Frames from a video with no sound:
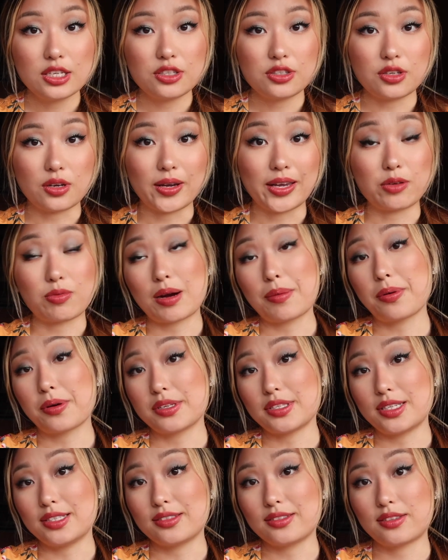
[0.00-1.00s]
So it
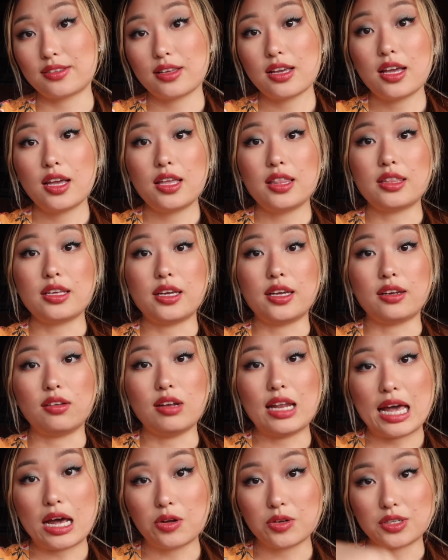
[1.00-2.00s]
represents the
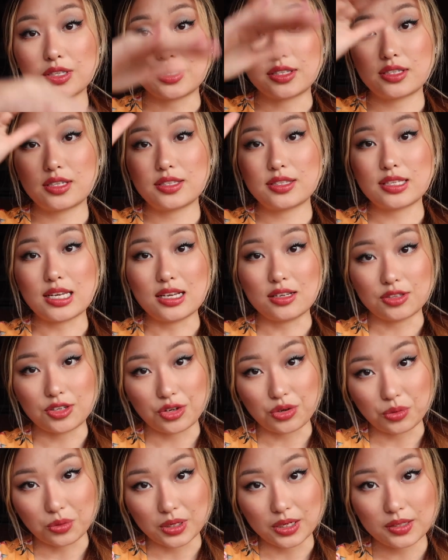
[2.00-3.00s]
loudest sound
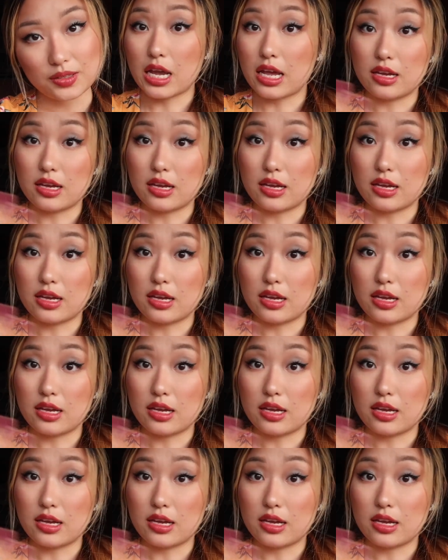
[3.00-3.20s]
unit.